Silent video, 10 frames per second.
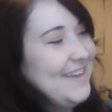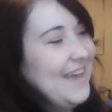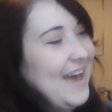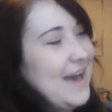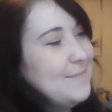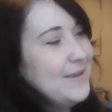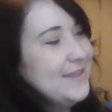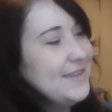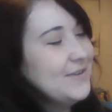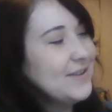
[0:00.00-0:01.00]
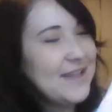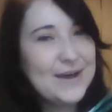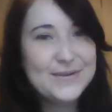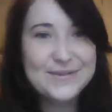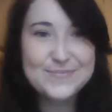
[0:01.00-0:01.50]
Happy little
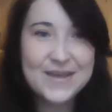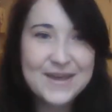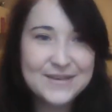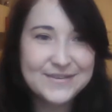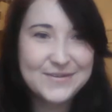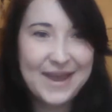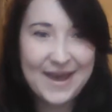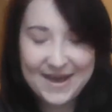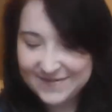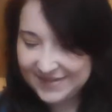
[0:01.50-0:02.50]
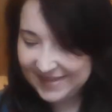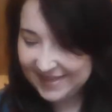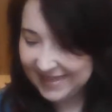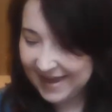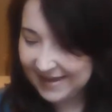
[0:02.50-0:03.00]
clouds. So we have
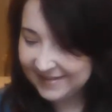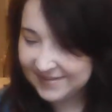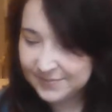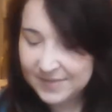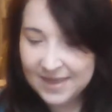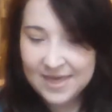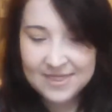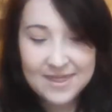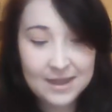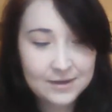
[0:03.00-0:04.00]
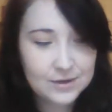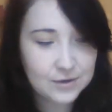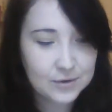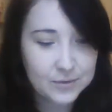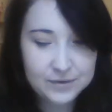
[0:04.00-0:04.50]
that. Then you're
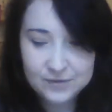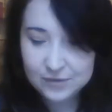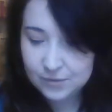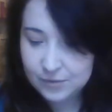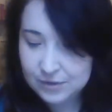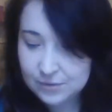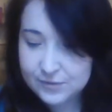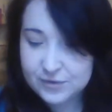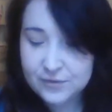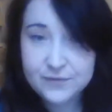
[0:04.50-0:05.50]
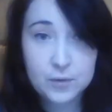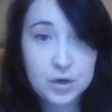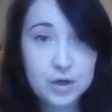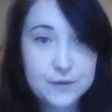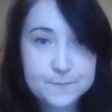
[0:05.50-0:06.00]
going to use your
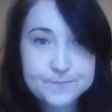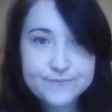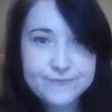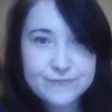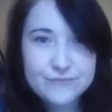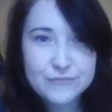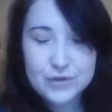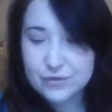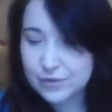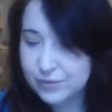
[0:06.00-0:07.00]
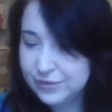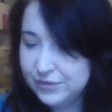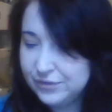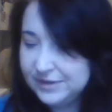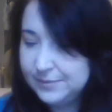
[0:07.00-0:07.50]
fork, and you're going
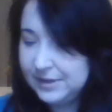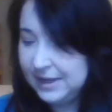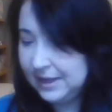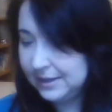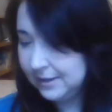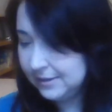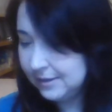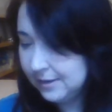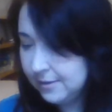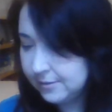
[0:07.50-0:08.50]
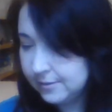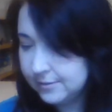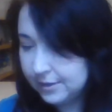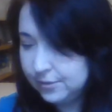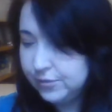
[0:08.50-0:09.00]
to dip it in the color
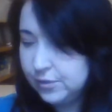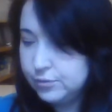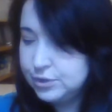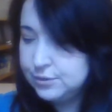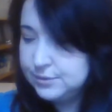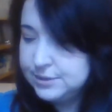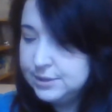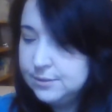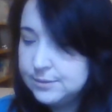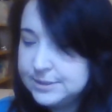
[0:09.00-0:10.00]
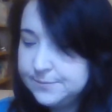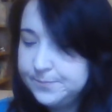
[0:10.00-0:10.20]
that you so choose to use.